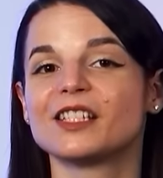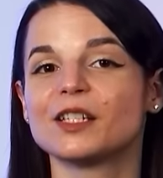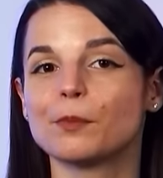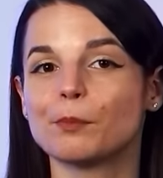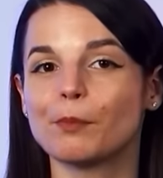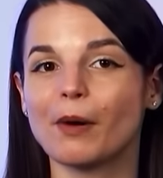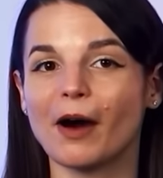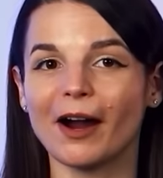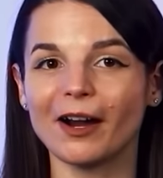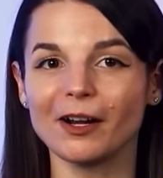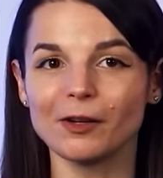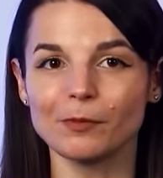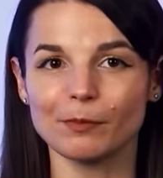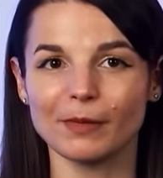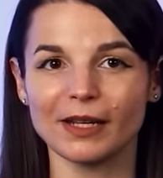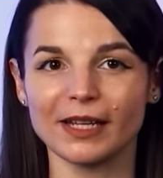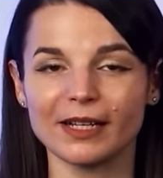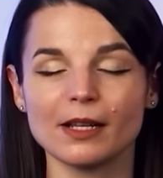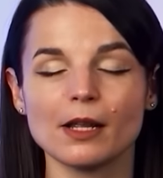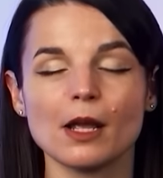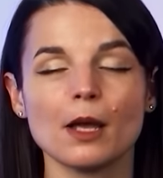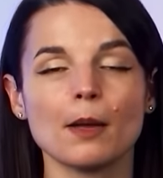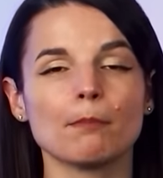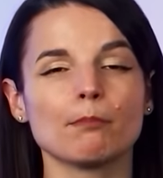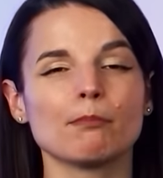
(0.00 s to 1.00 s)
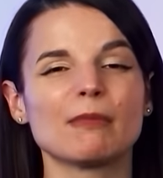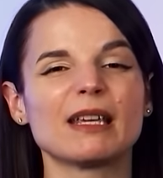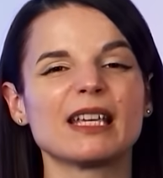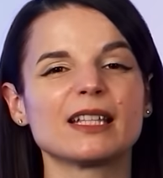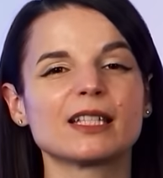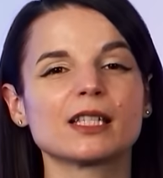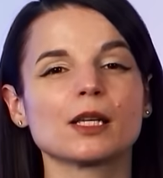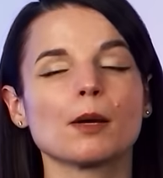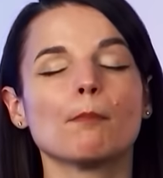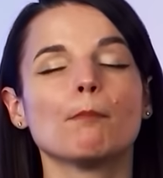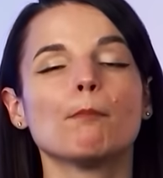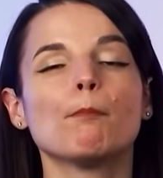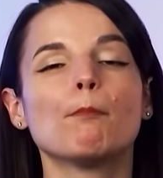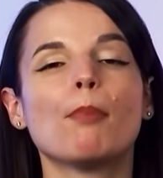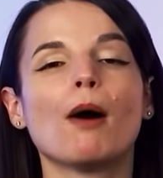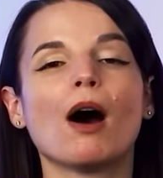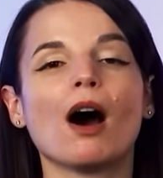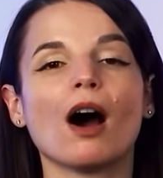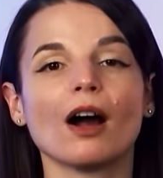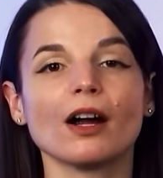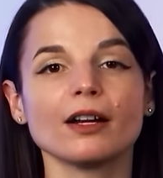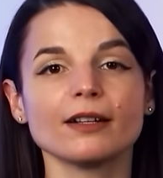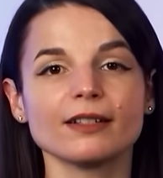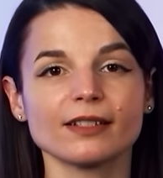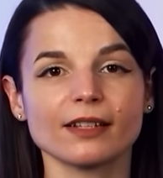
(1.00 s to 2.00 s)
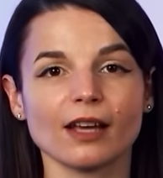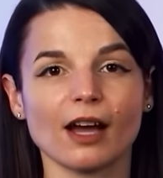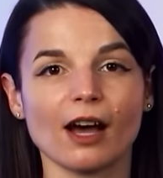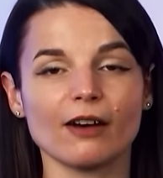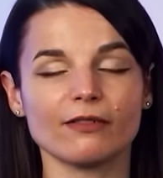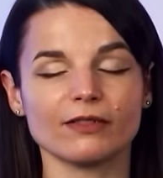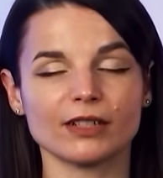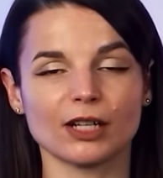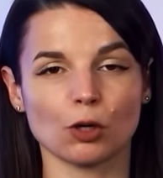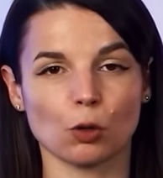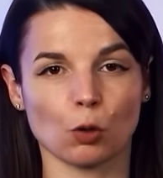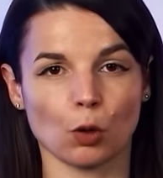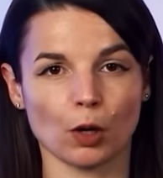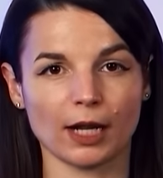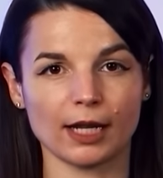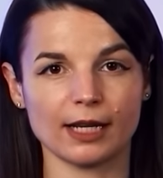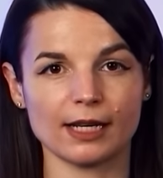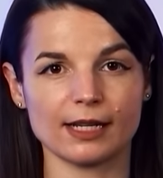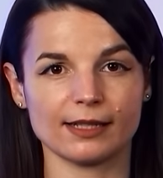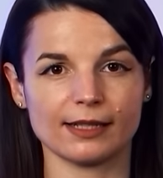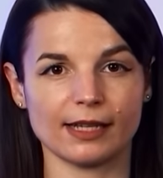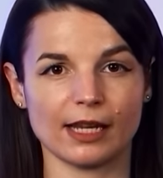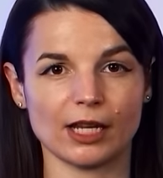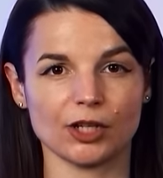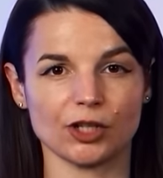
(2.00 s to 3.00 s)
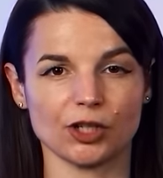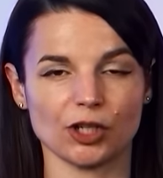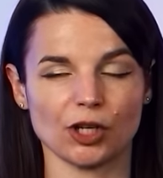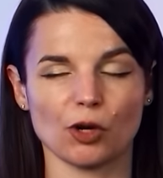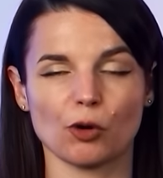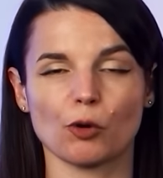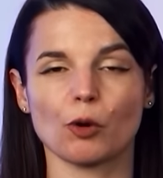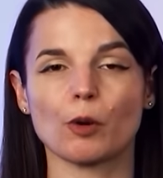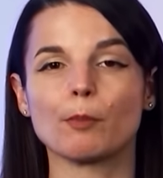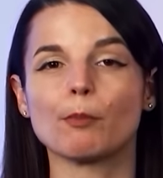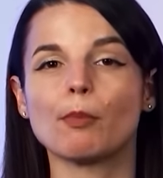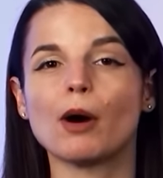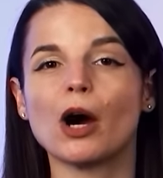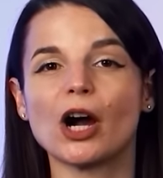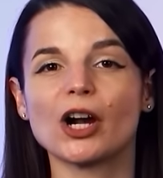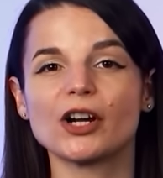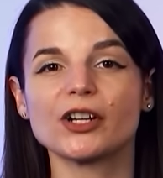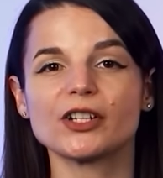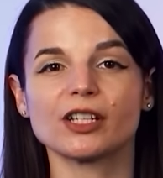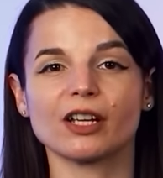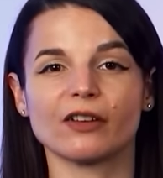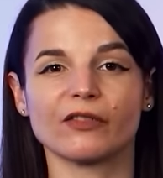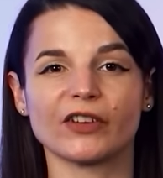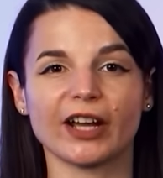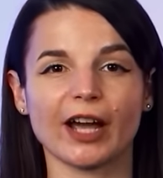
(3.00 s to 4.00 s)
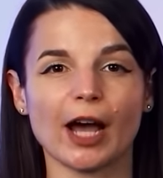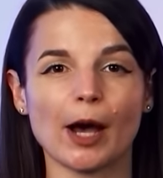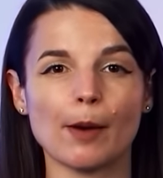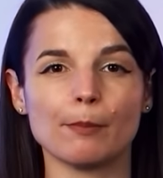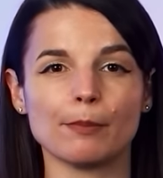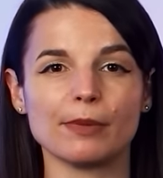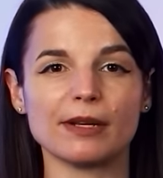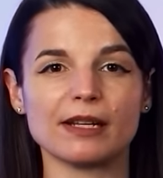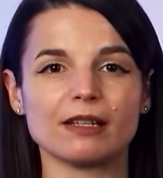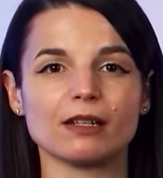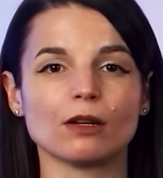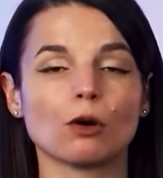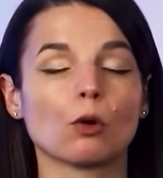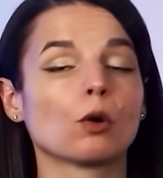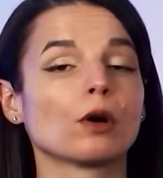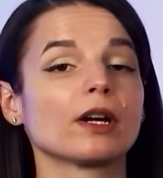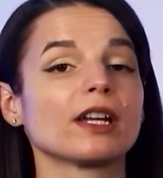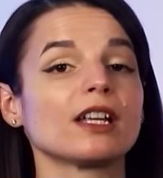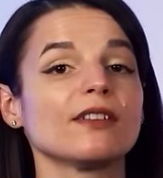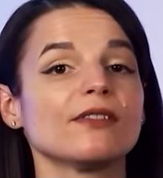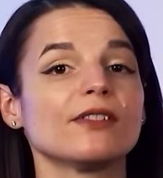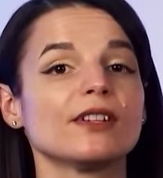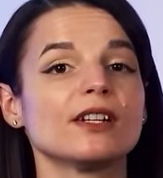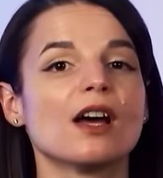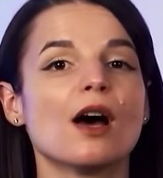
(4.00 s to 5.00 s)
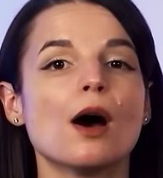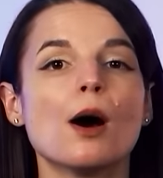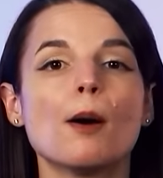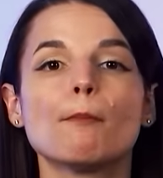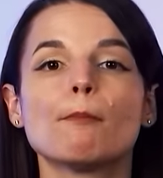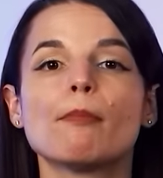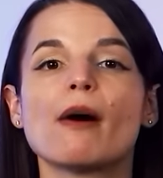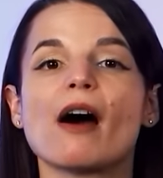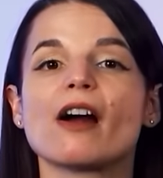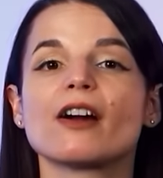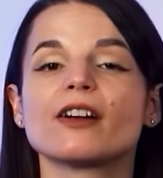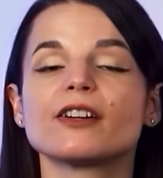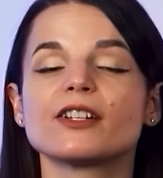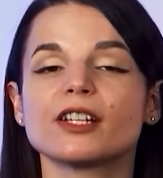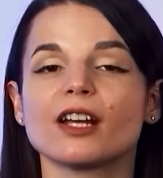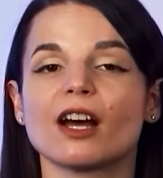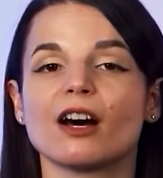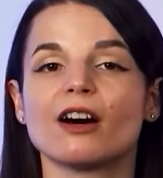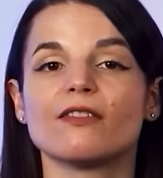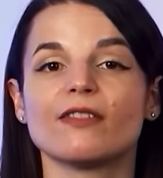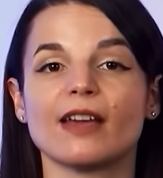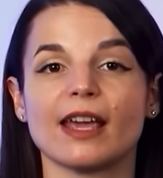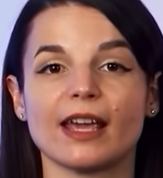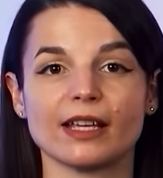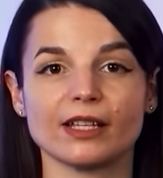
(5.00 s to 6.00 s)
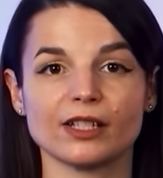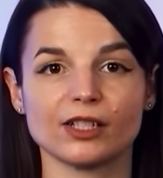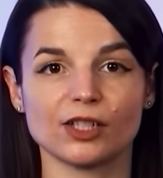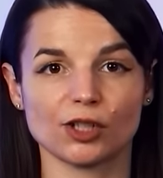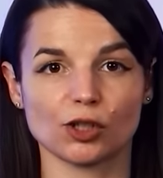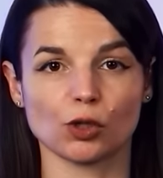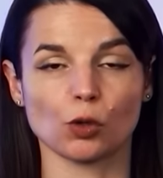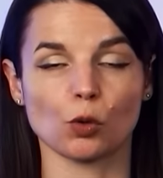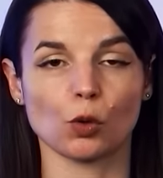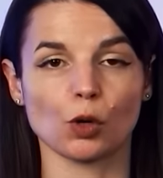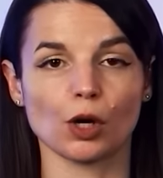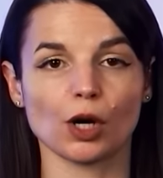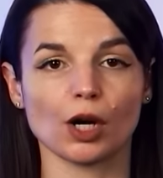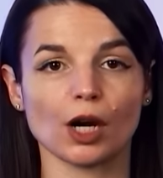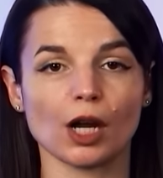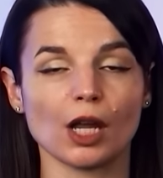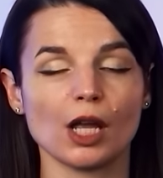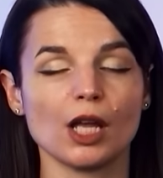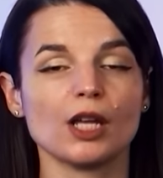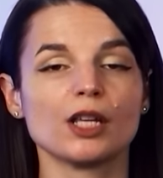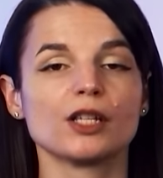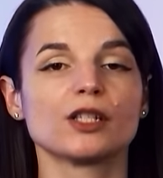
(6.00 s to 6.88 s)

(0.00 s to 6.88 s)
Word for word: department means part of an organization or part of a company or even part of a store.